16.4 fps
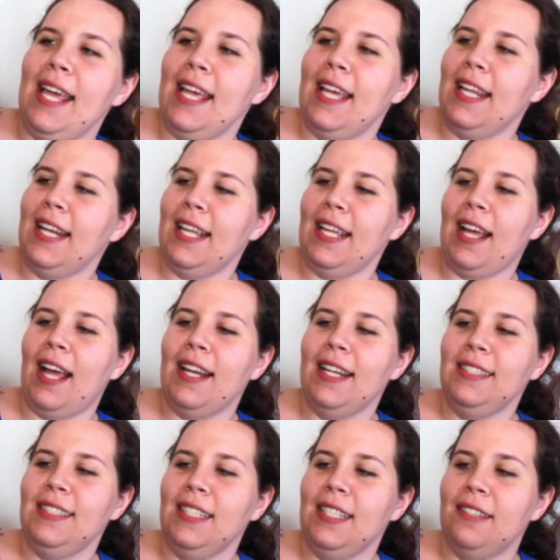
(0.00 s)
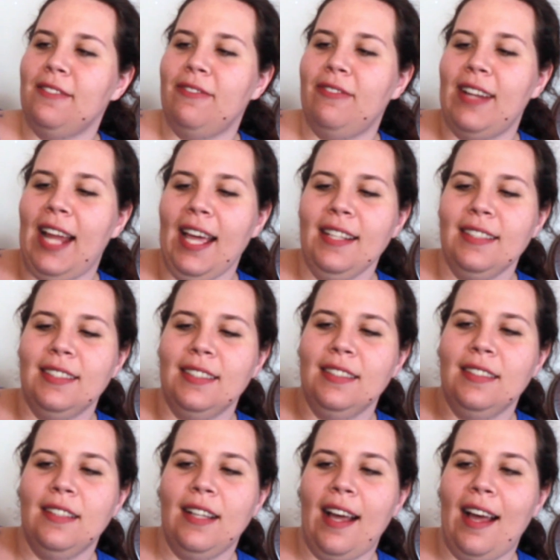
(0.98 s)
I knitted it flat.
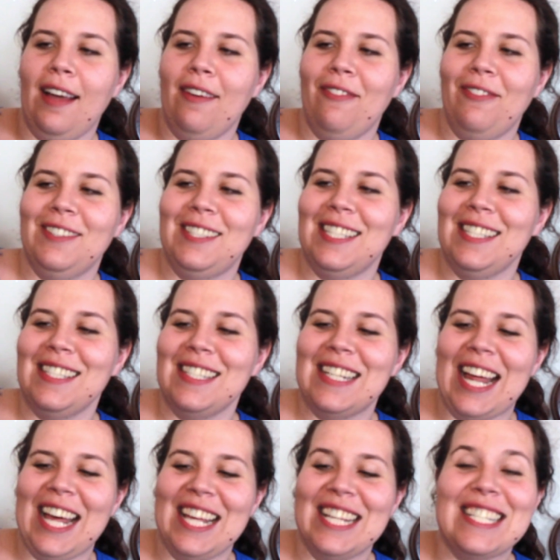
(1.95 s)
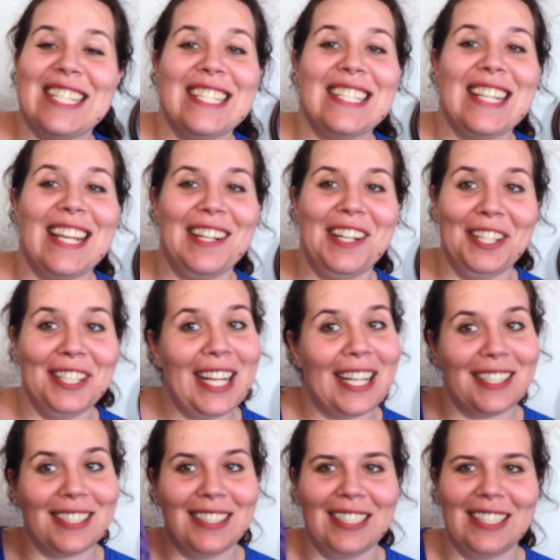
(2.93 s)
I've since then learned
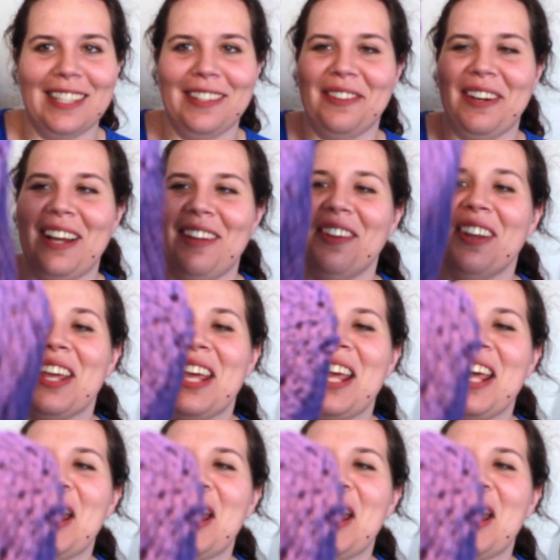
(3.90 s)
how to knit in the round,